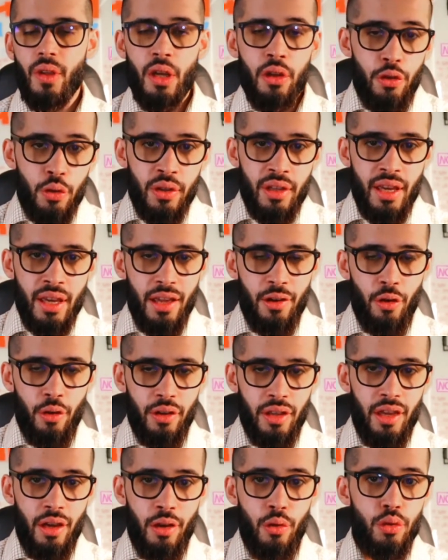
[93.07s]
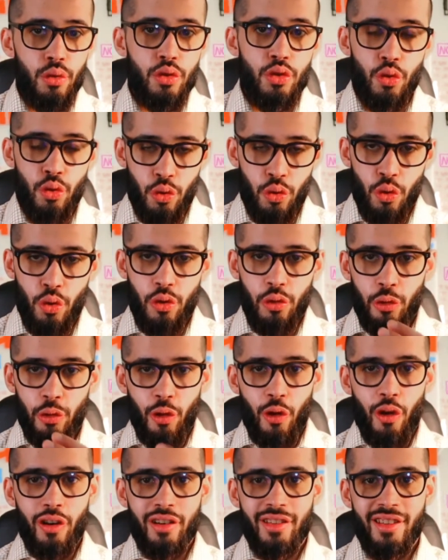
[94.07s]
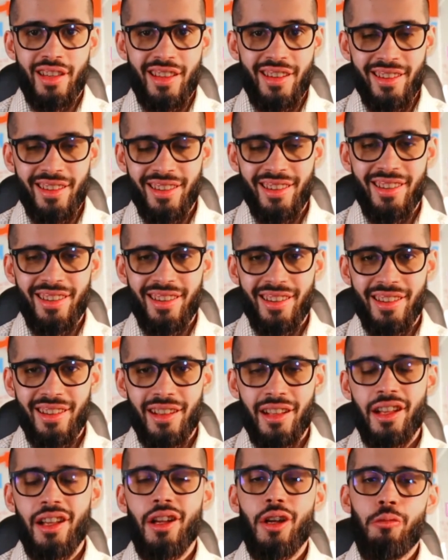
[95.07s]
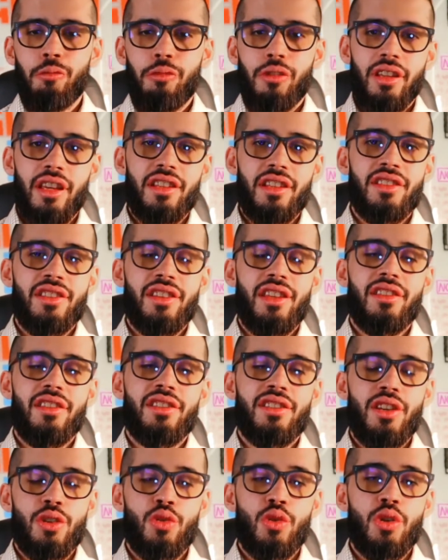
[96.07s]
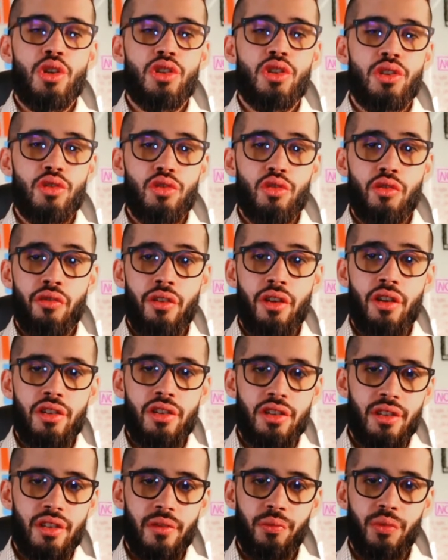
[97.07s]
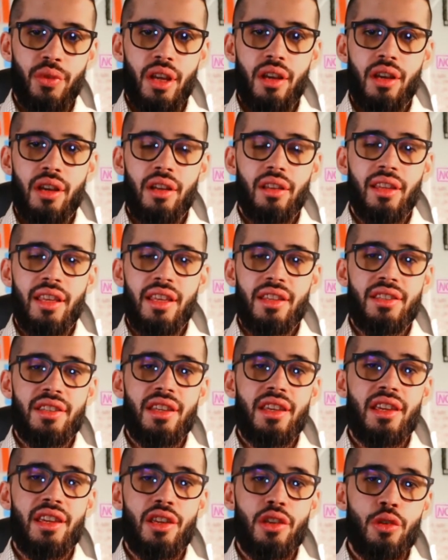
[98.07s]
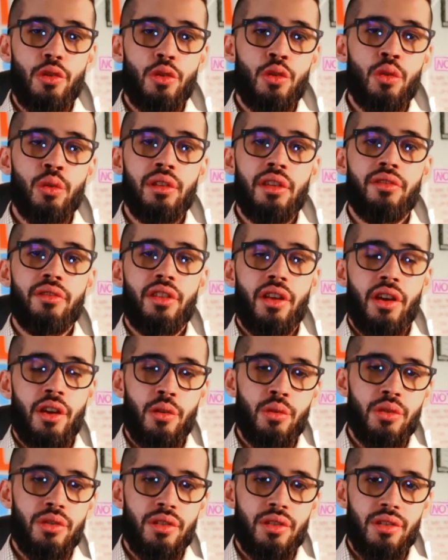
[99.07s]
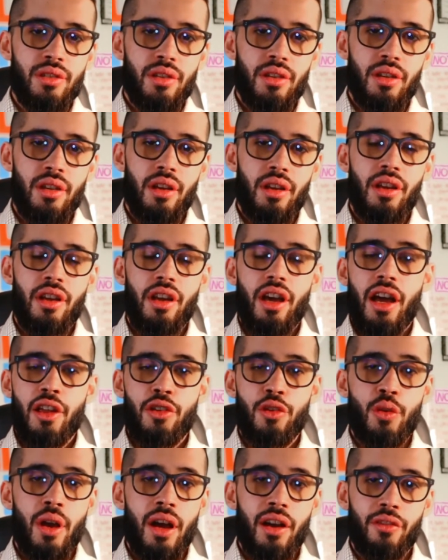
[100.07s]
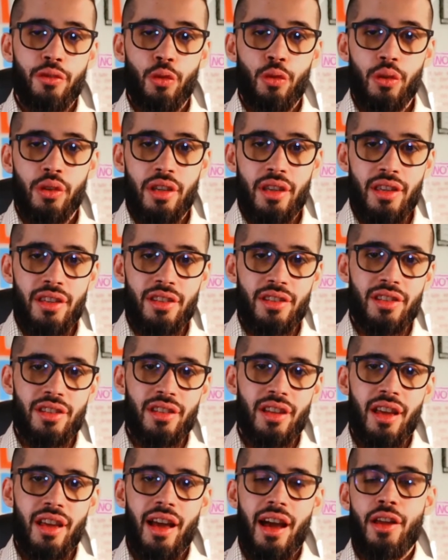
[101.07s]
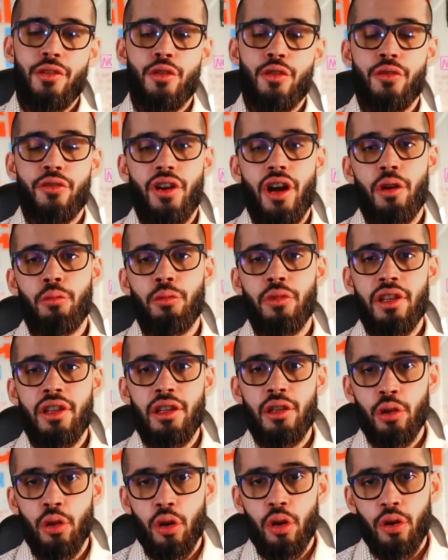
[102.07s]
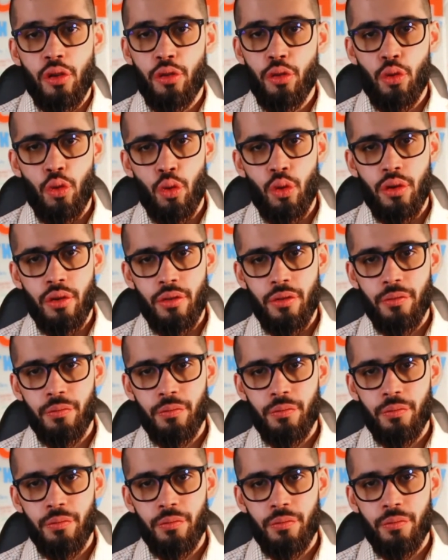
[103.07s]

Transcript: You cannot get out, so you're locked in. But let's say the situation is reversed. Let's say you leave the house and you have no keys and your family lock the door.